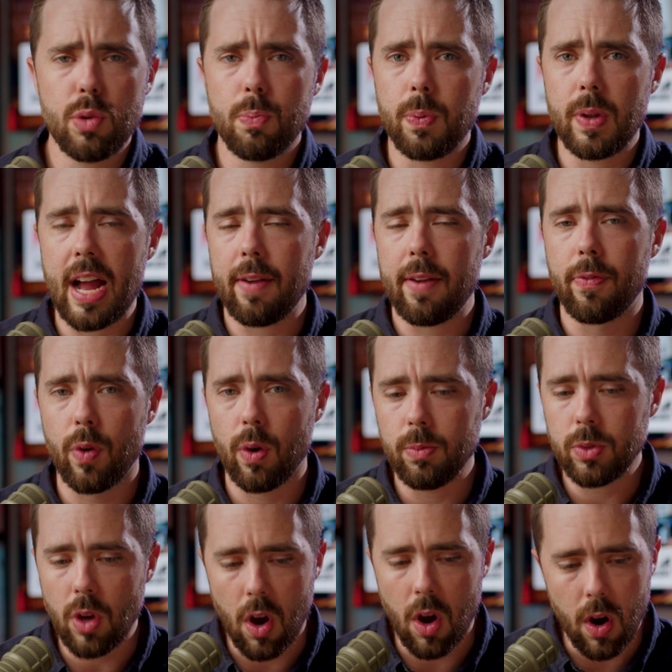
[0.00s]

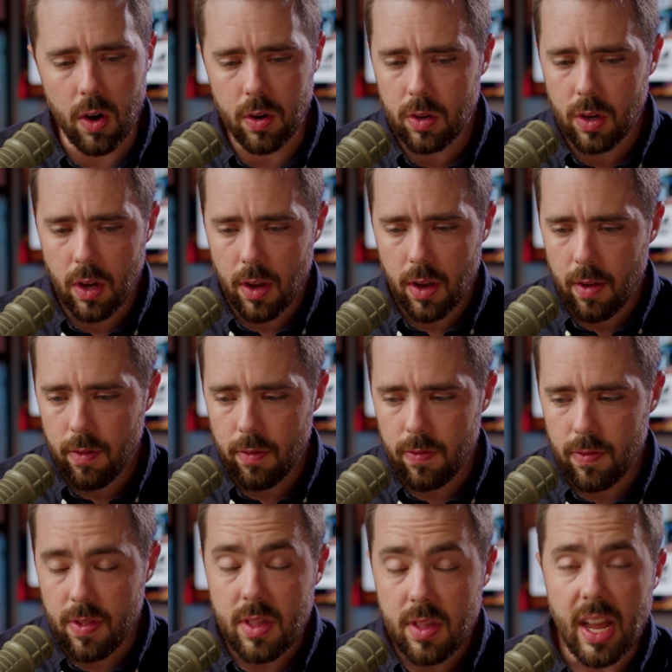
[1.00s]
platforms are
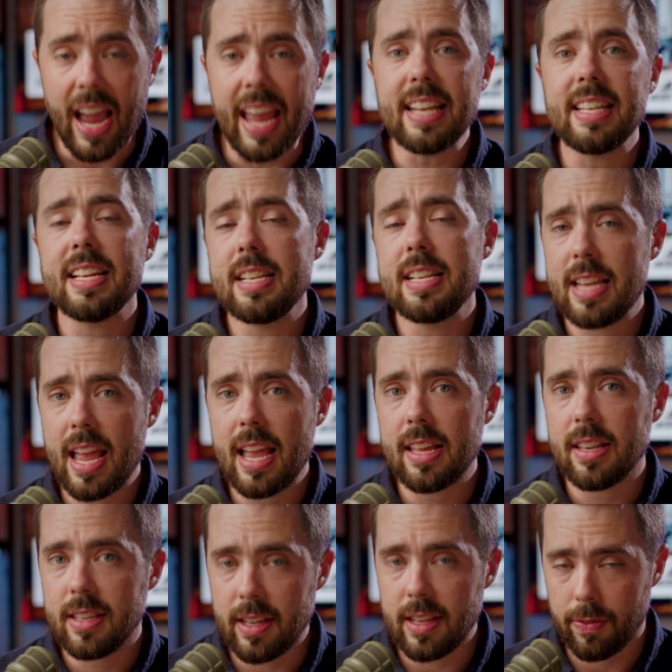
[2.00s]
night and
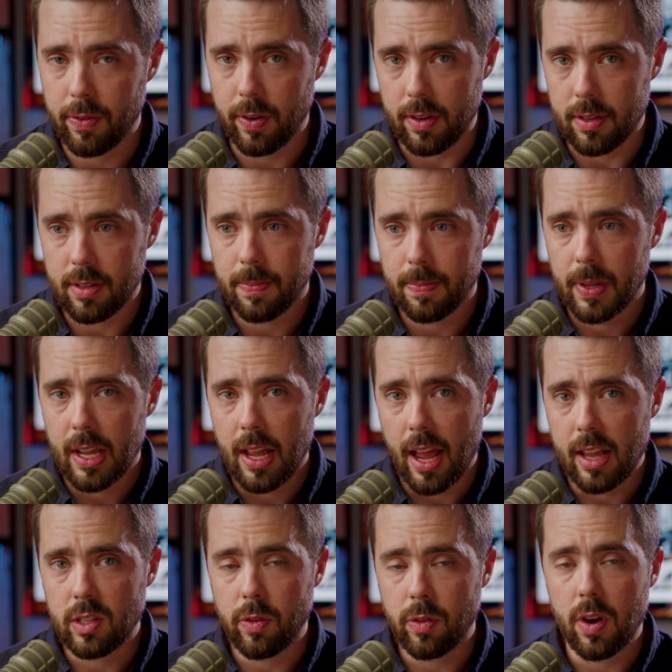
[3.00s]
day different
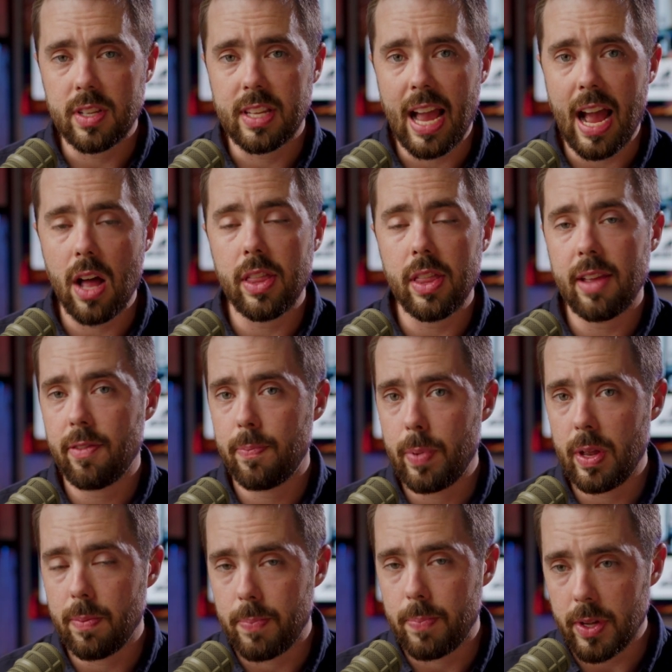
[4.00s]
as far as how they've
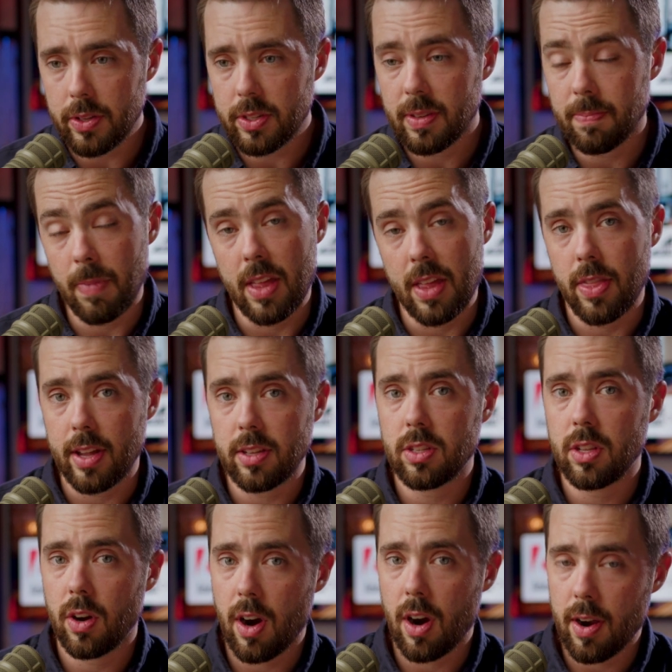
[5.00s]
been built, and thus
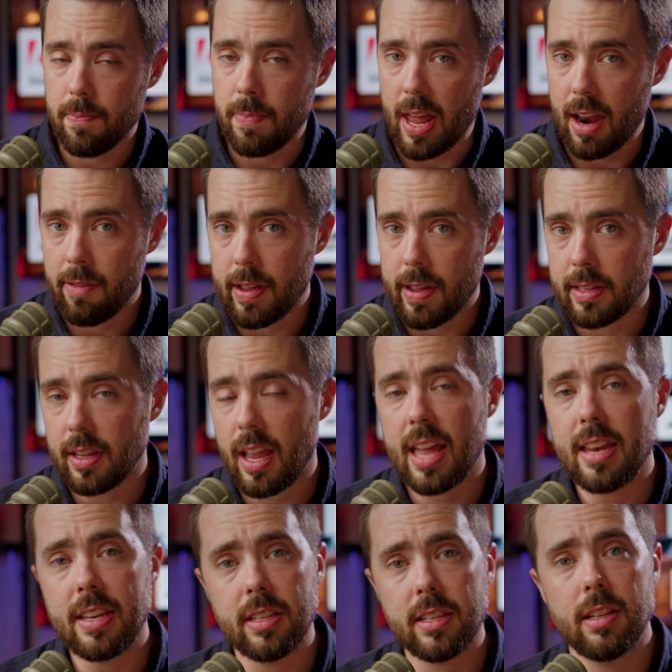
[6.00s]
there are benefits
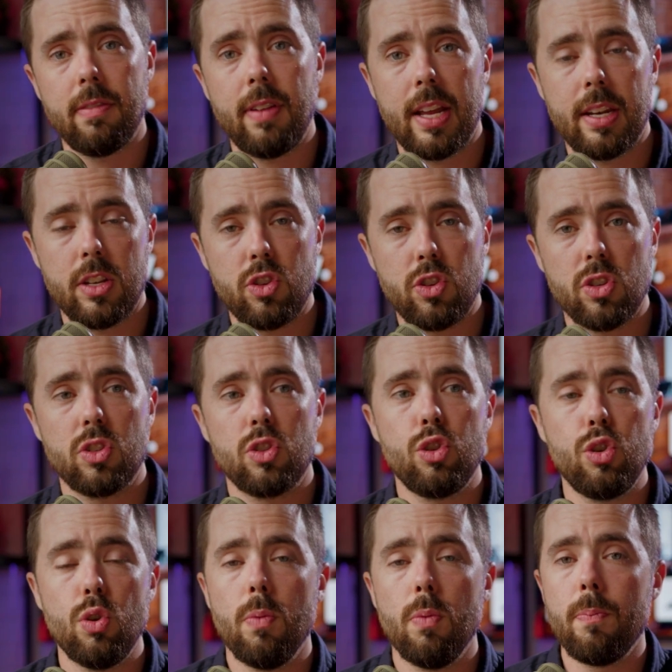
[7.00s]
and disadvantages
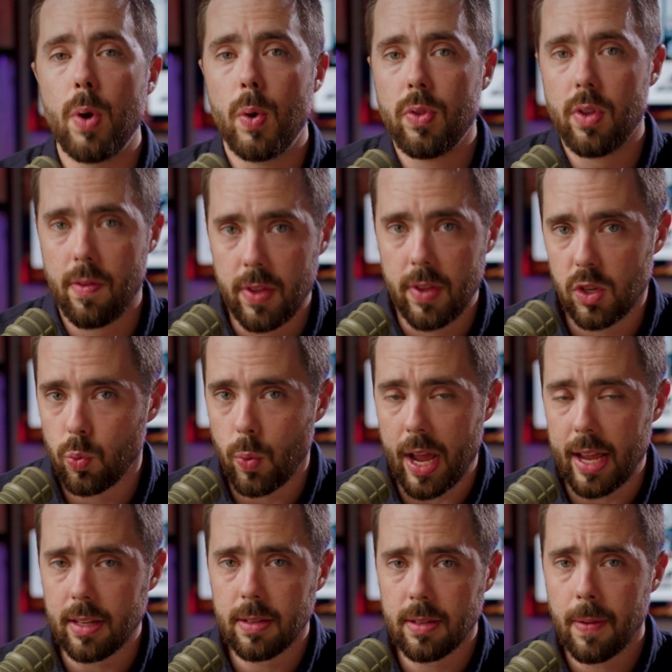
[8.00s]
to both of these
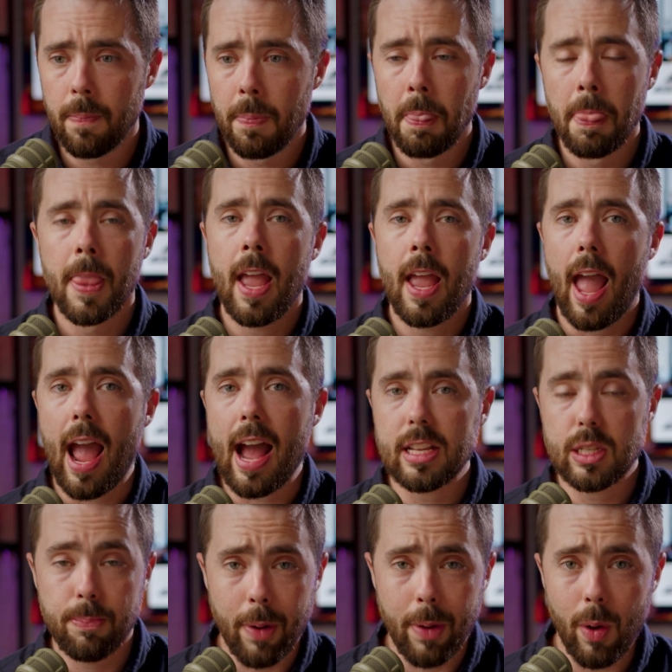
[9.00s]
ways.
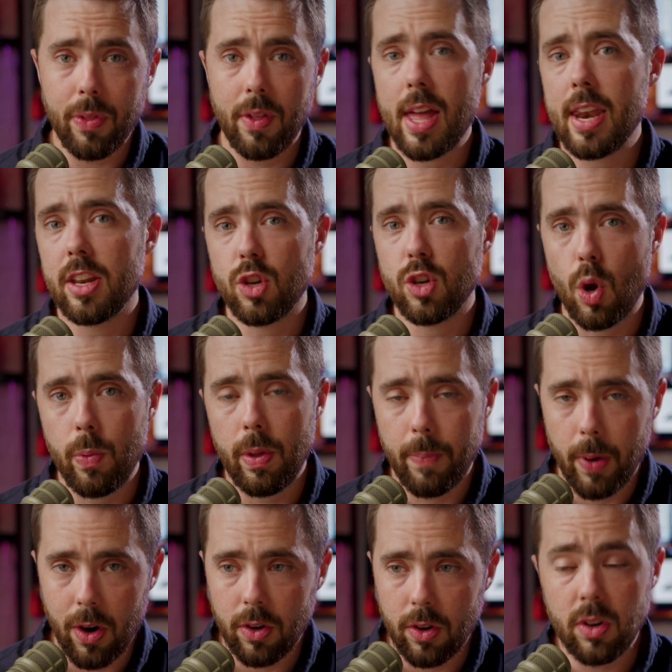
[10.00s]
As both an Adobe
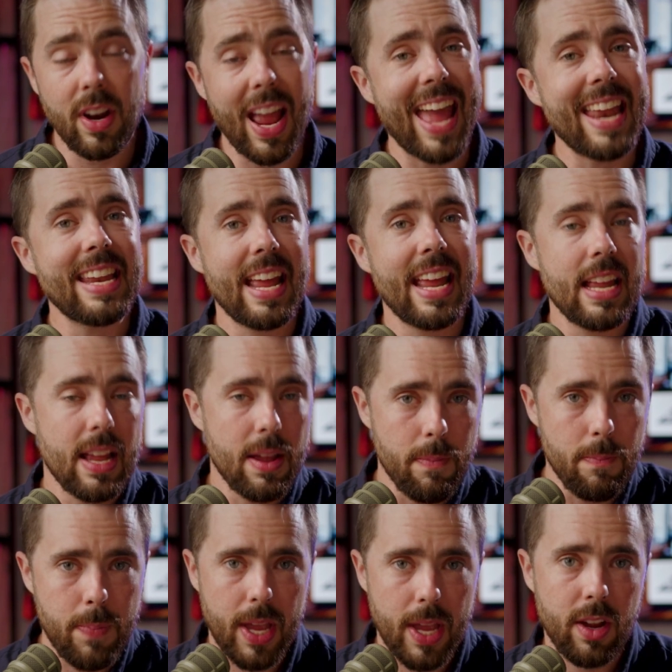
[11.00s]
partner and a
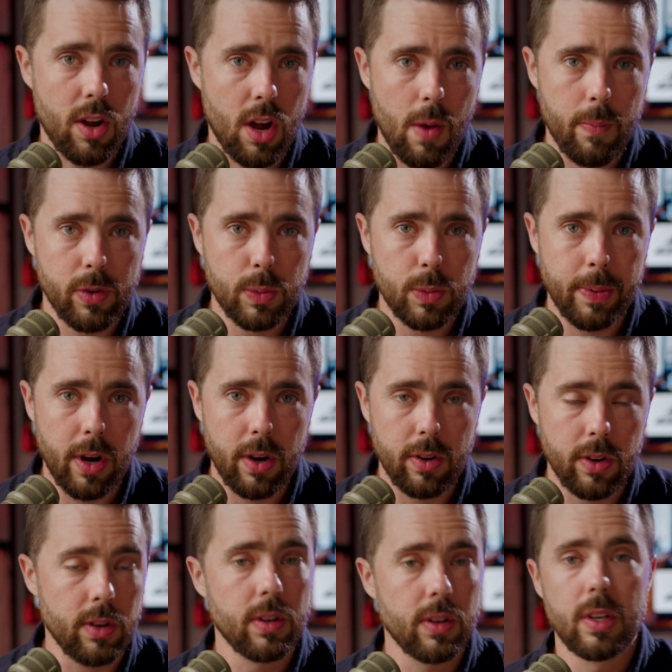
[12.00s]
BigCommerce partner,